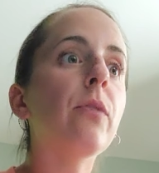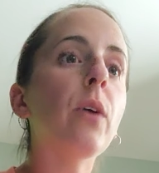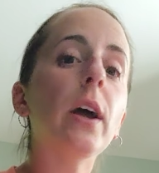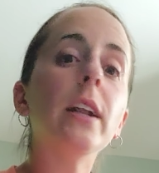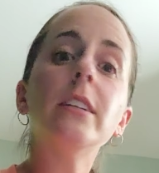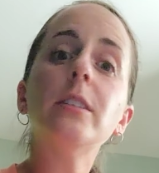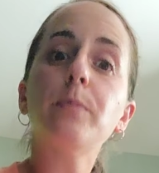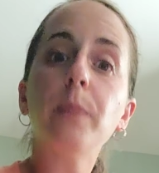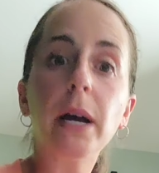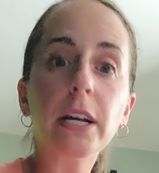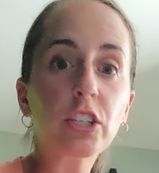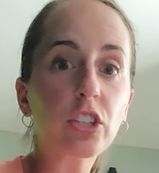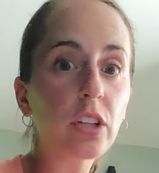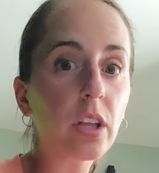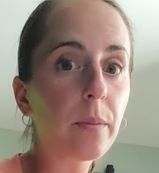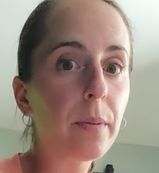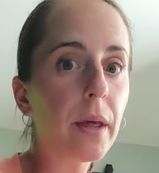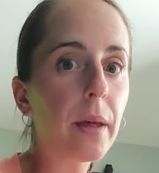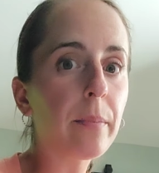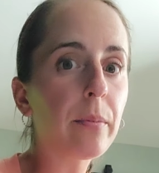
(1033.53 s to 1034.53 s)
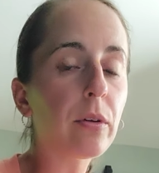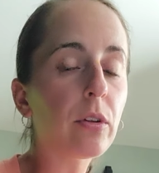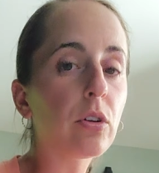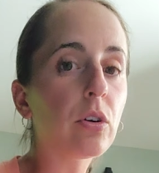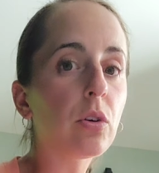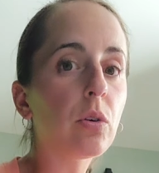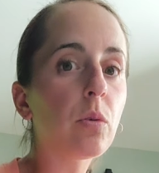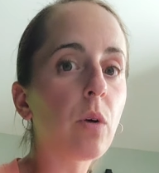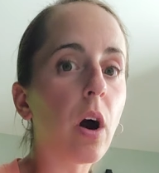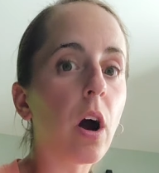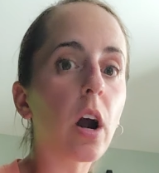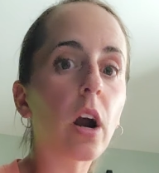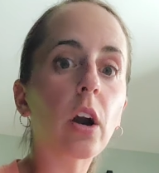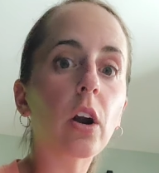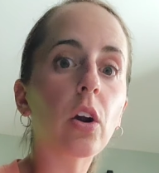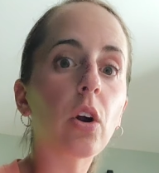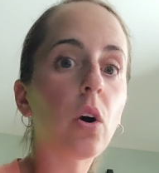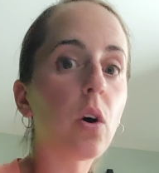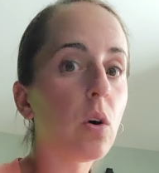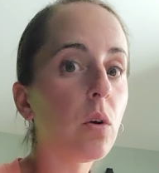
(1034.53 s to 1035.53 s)
Especially people who
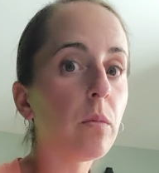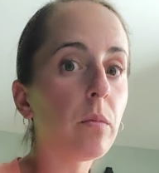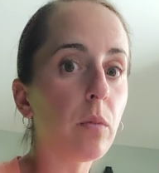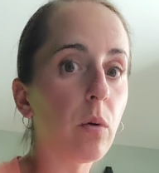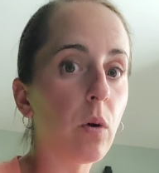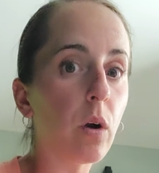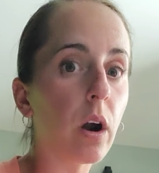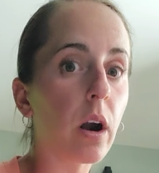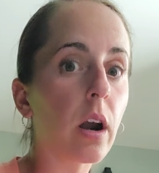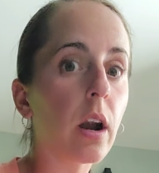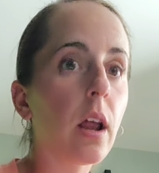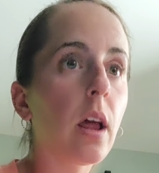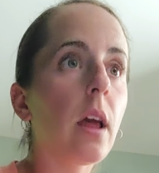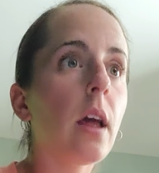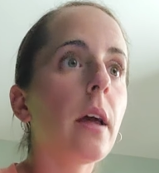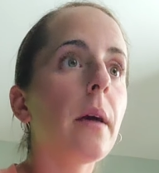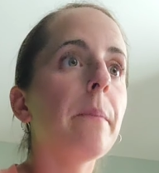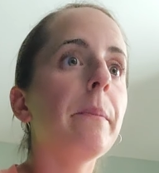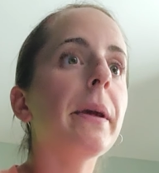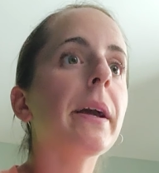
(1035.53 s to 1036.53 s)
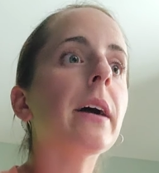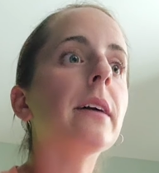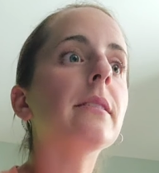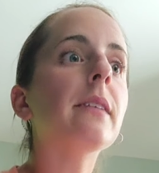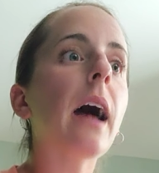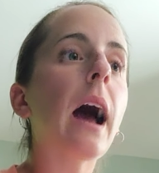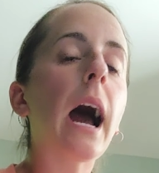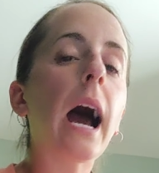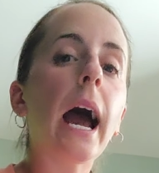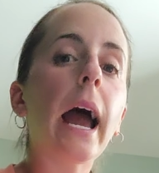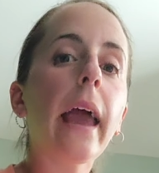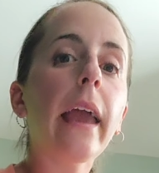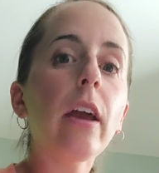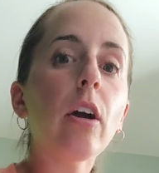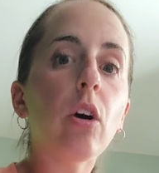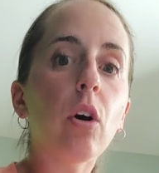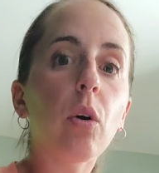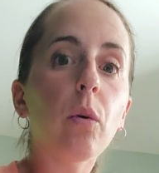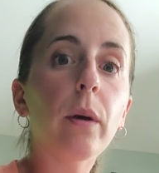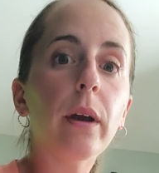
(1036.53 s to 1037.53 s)
are home more, because I
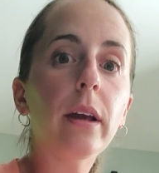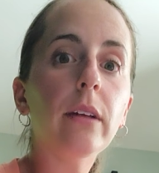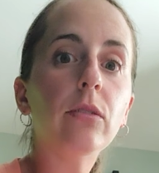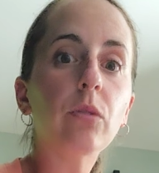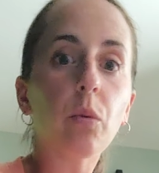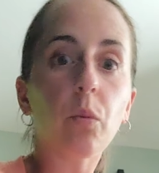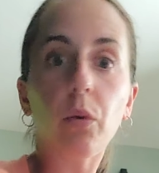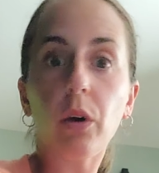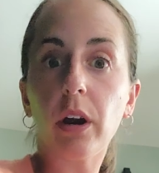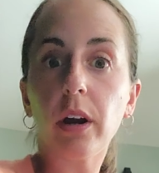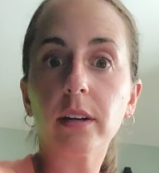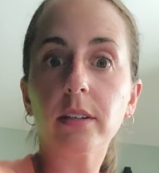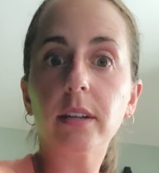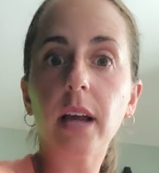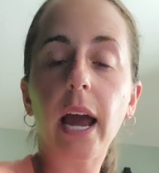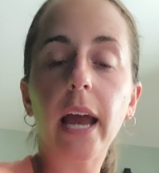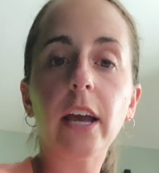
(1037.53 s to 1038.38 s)
always worked.